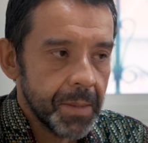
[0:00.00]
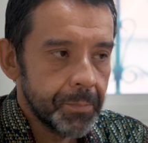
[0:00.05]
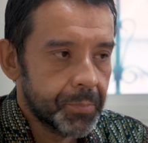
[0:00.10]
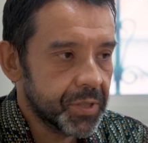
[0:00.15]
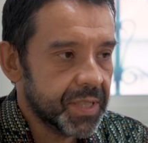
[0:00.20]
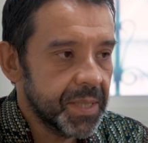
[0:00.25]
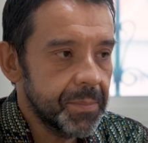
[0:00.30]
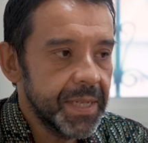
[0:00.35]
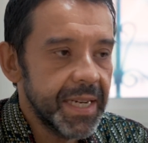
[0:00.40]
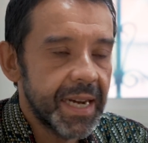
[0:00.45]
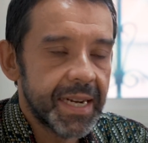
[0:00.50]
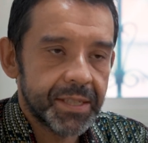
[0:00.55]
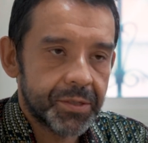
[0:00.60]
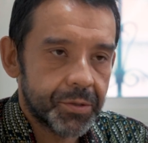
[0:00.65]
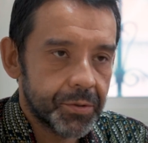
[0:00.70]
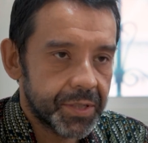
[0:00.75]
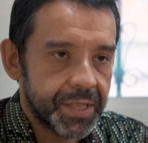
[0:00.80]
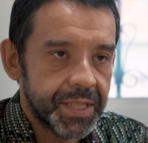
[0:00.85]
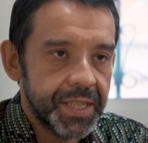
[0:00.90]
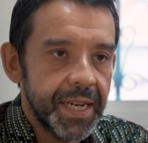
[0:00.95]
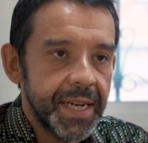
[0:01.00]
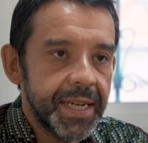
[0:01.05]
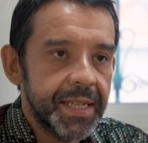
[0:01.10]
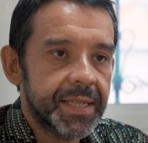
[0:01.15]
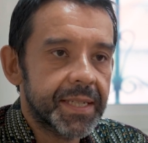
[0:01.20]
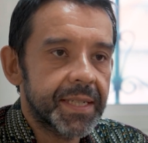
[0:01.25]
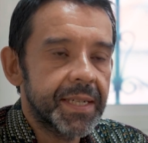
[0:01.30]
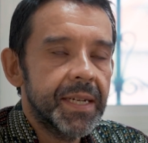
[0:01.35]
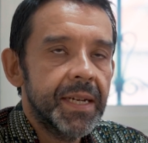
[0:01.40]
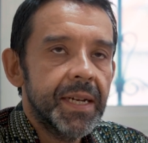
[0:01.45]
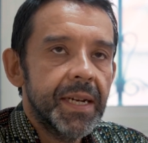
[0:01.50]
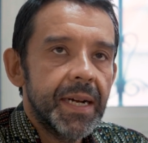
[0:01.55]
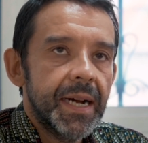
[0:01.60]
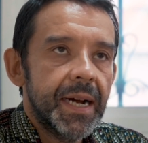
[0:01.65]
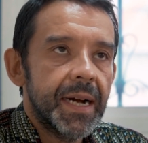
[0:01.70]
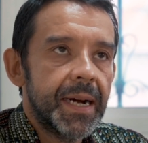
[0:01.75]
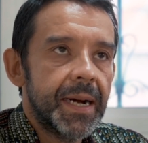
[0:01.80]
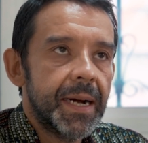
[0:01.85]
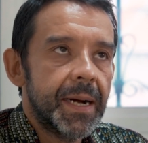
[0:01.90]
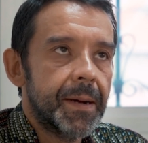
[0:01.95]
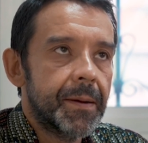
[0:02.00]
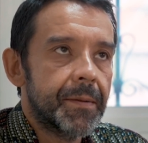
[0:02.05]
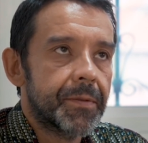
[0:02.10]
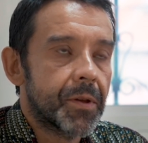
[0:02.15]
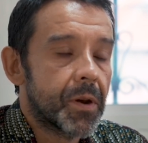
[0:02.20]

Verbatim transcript: possibly associate uh,